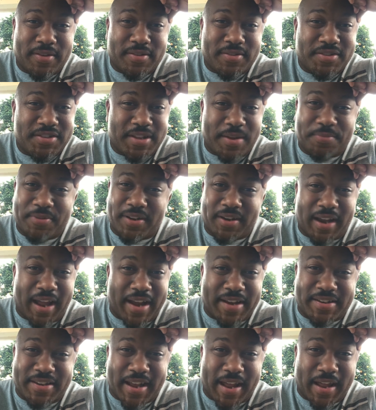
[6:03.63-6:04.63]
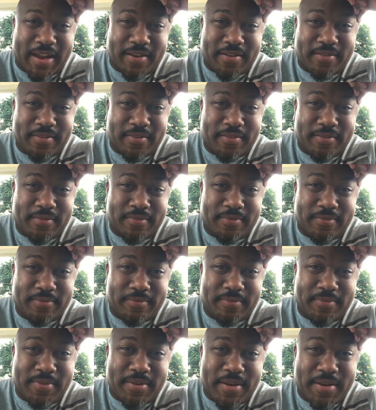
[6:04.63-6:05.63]
Something like that.
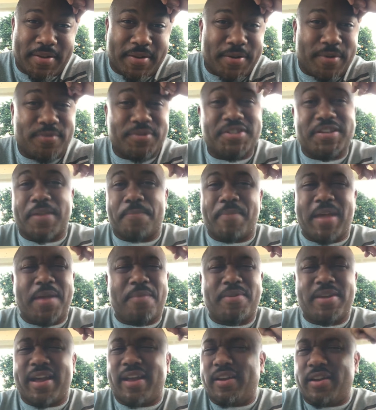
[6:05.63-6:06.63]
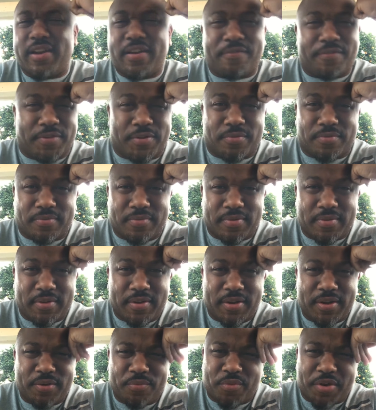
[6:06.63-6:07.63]
You're going to say, "Baby, I love you.
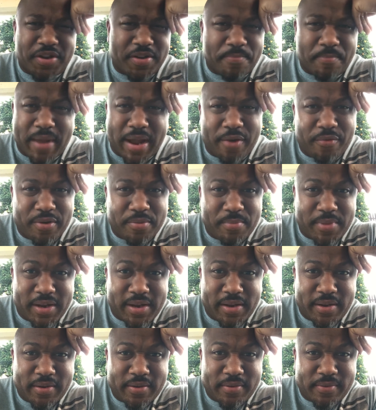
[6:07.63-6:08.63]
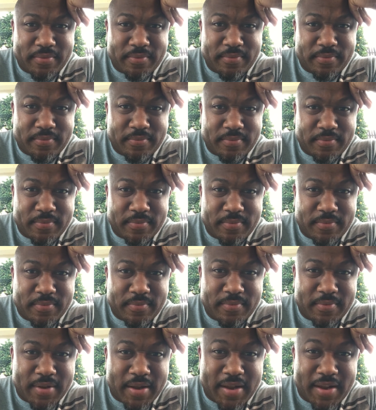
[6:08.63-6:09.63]
Will you marry me?"
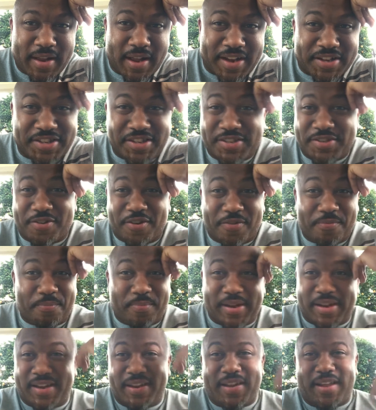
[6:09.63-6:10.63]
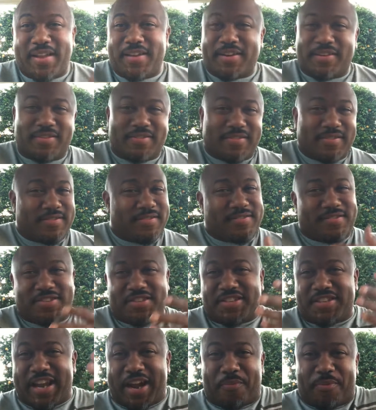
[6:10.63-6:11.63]
And she's going to be
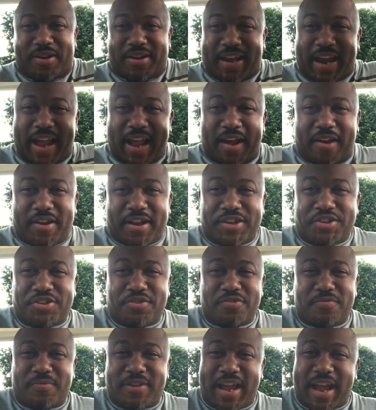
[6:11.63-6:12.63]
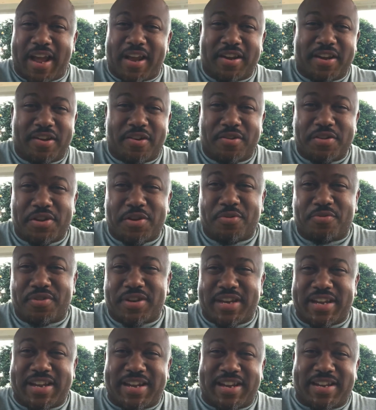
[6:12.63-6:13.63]
staring down at you down there on your
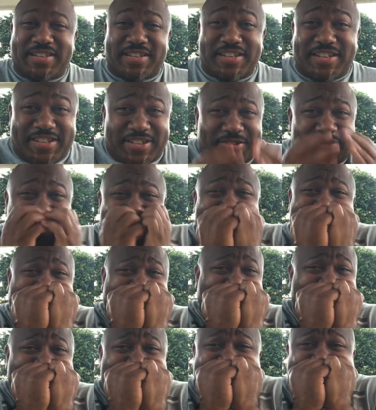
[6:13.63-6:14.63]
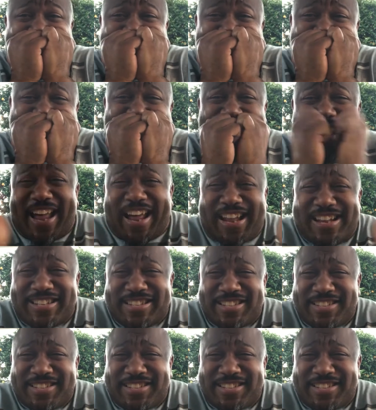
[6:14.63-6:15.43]
knees, and she's going to say, "Oh, yes."